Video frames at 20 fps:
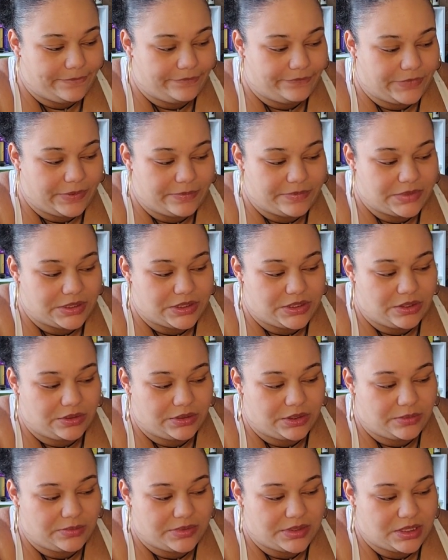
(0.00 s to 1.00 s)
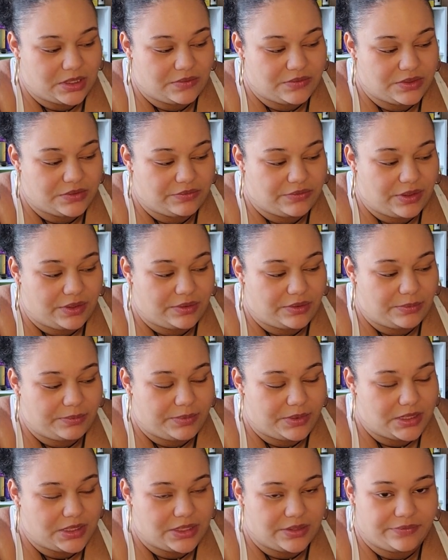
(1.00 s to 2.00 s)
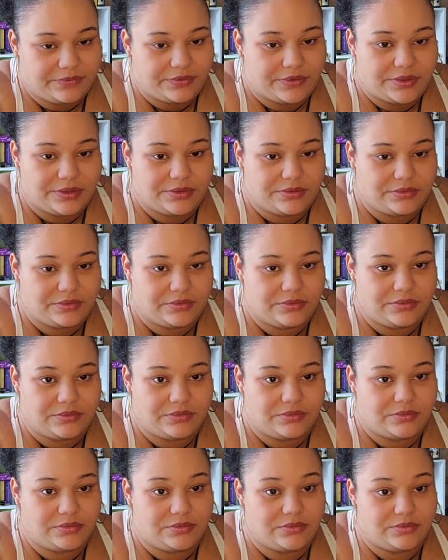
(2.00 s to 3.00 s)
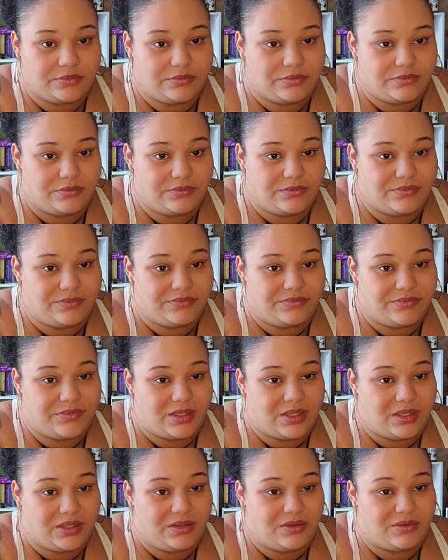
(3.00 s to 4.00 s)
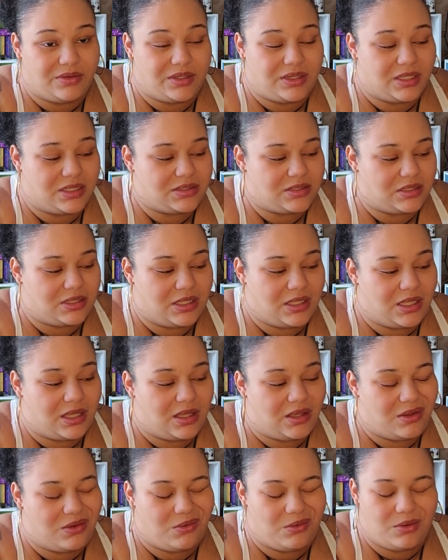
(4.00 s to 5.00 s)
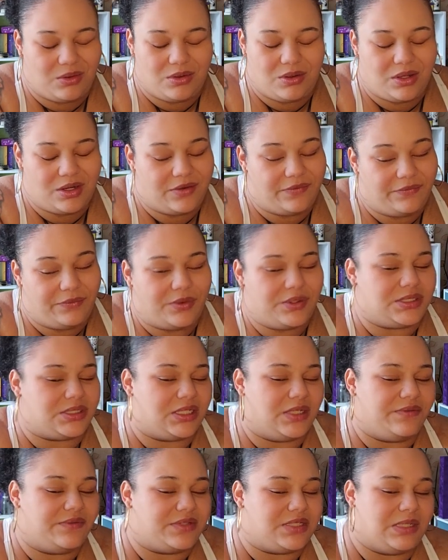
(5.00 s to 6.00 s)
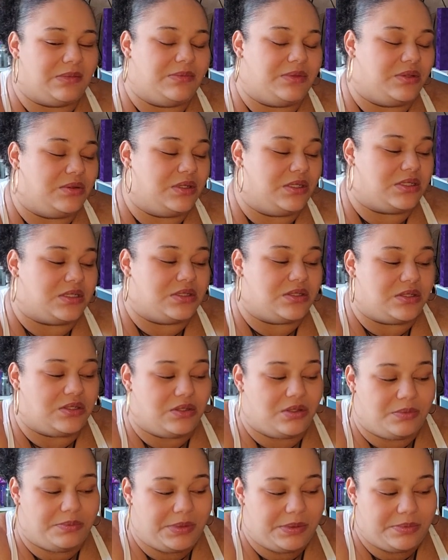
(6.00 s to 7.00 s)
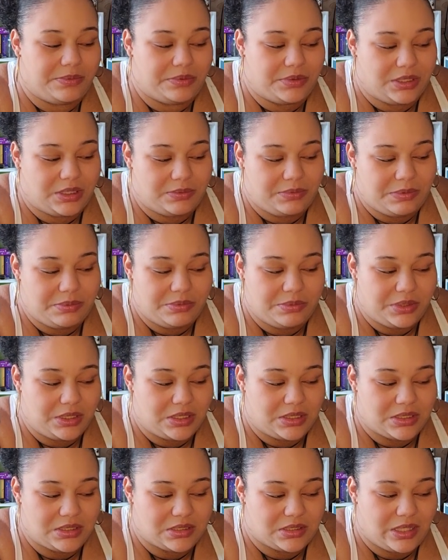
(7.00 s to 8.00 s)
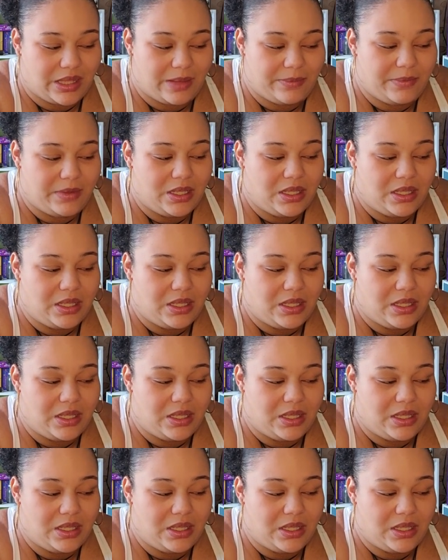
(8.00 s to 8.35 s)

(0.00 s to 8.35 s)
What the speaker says: them to turn themselves around or be different, heal the things that they got going on. Unfortunately for some of you, this is you. People need to stop.